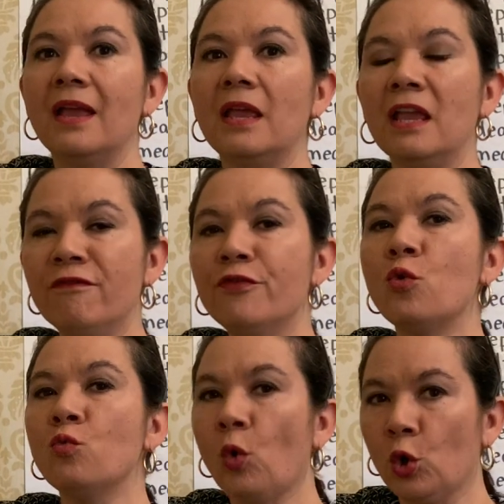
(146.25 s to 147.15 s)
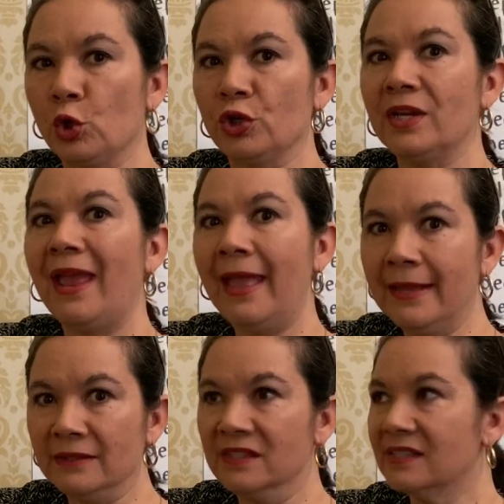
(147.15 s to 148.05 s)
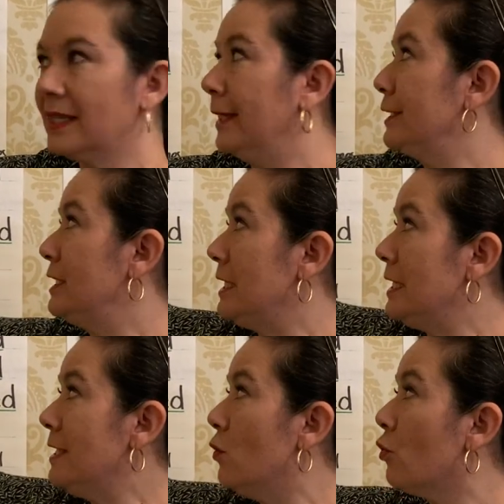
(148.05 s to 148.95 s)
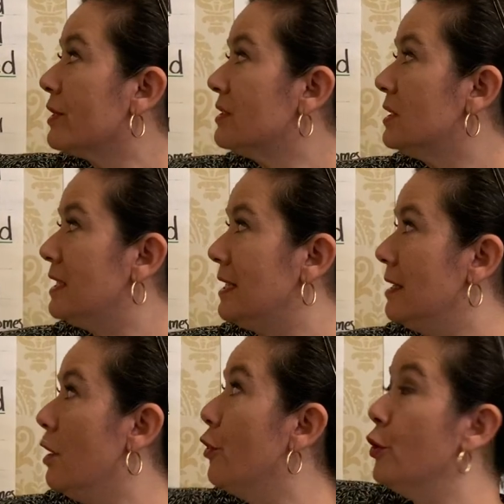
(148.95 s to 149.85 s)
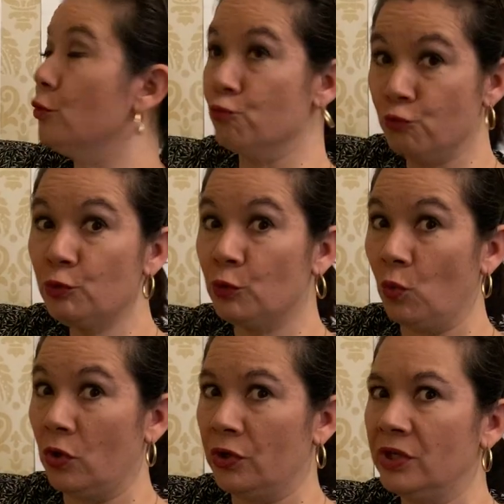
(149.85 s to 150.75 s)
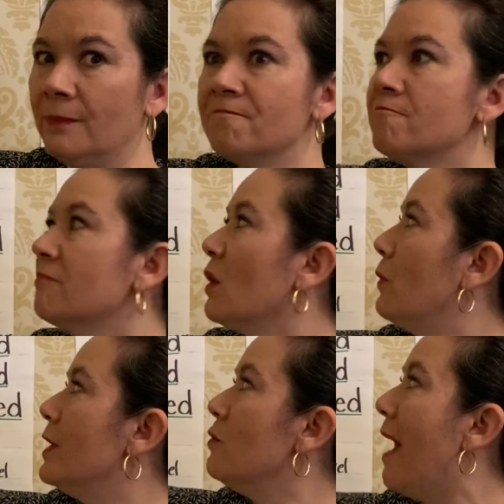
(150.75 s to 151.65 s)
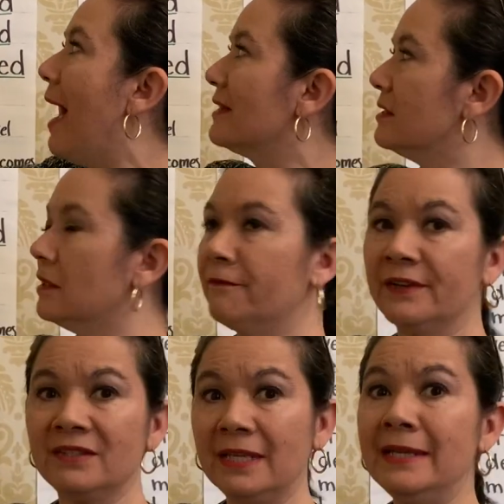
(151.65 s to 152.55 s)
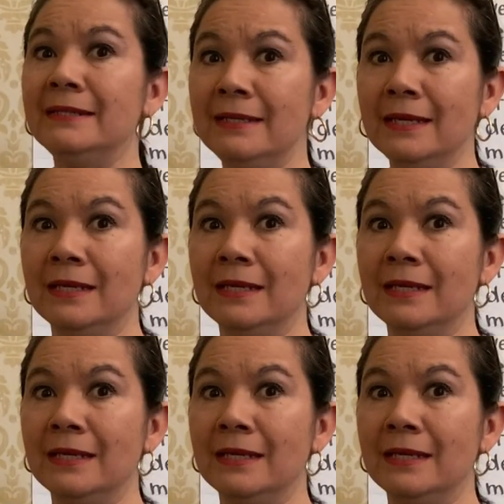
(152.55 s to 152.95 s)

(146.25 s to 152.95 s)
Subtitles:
if the word ends in a D or a T, the root word, when you add suffix ed,